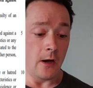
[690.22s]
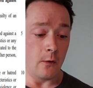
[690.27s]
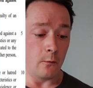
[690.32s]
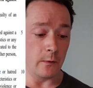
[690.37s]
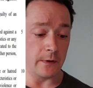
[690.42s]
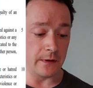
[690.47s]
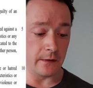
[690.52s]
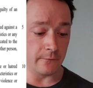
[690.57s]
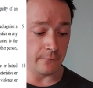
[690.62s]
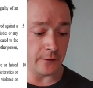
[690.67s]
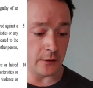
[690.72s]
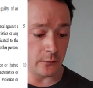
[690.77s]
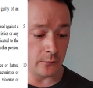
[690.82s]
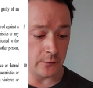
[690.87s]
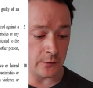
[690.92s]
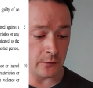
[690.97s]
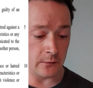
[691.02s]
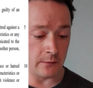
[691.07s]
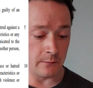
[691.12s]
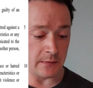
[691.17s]
with a
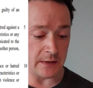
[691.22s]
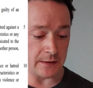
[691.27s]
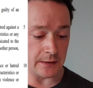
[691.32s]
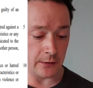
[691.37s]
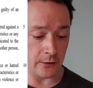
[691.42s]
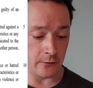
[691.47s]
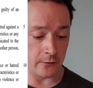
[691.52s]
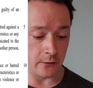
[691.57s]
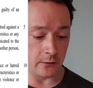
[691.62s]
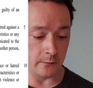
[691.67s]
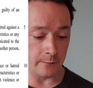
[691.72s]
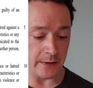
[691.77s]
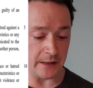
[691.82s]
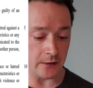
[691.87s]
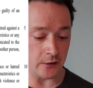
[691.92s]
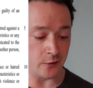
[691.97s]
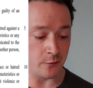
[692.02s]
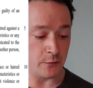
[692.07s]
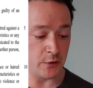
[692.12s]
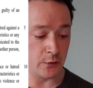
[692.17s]
view to the material
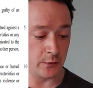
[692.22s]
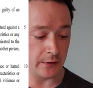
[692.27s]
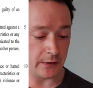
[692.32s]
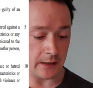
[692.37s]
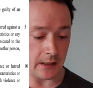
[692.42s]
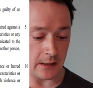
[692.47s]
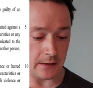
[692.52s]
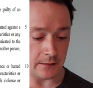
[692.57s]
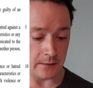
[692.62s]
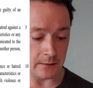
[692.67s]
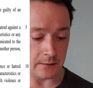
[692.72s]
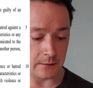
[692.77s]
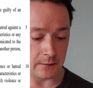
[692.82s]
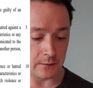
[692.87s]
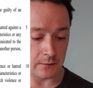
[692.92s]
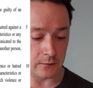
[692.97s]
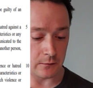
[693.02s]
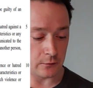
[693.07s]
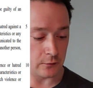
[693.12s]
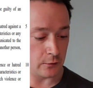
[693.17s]
being communicated
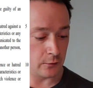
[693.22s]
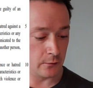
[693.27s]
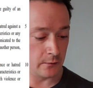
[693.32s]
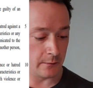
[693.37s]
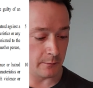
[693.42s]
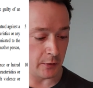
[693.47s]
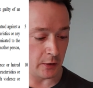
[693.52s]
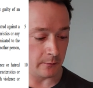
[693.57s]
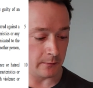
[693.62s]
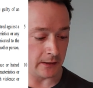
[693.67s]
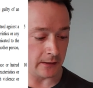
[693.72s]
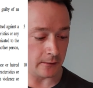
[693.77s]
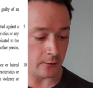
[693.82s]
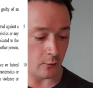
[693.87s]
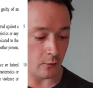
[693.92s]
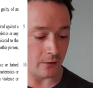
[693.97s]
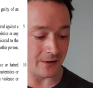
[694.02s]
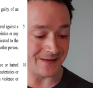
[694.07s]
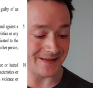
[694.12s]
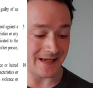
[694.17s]
to the public
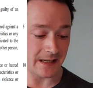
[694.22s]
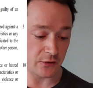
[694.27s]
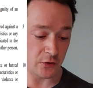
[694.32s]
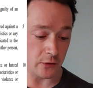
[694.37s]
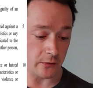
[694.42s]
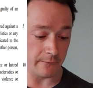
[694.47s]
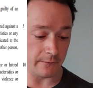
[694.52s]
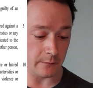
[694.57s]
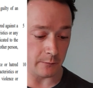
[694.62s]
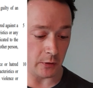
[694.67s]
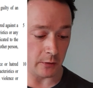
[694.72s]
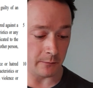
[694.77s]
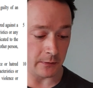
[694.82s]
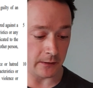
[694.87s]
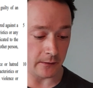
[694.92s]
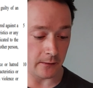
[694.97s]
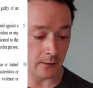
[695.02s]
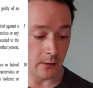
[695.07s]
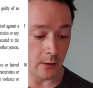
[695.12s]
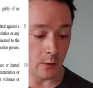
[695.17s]
or a section of the
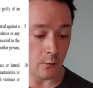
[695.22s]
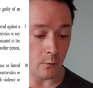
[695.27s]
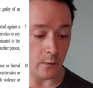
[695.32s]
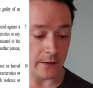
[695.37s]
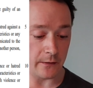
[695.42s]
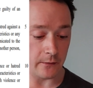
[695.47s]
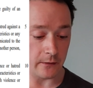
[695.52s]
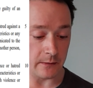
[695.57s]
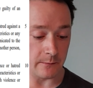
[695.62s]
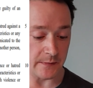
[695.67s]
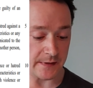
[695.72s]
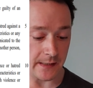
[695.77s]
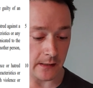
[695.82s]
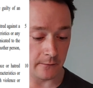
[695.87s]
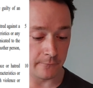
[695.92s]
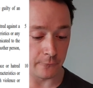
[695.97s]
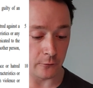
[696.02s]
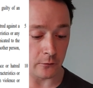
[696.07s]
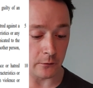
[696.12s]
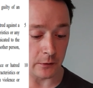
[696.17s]
public, whether
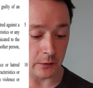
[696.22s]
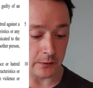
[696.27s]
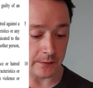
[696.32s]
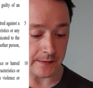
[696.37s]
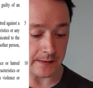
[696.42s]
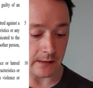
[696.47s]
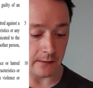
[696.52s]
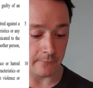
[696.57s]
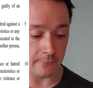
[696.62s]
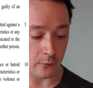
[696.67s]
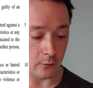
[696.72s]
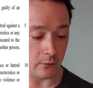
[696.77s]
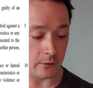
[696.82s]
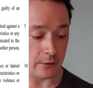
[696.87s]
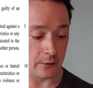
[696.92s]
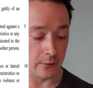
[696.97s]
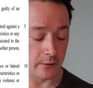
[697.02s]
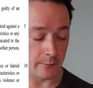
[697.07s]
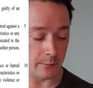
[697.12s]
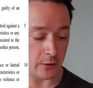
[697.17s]
himself or herself or
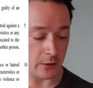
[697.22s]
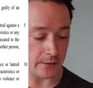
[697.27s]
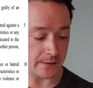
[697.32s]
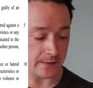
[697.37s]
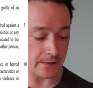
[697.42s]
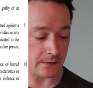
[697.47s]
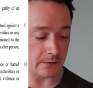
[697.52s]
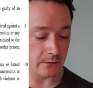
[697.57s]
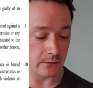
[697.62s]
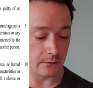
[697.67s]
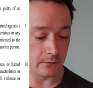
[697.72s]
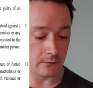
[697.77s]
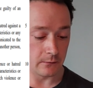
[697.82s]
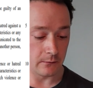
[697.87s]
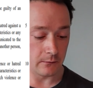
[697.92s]
another person,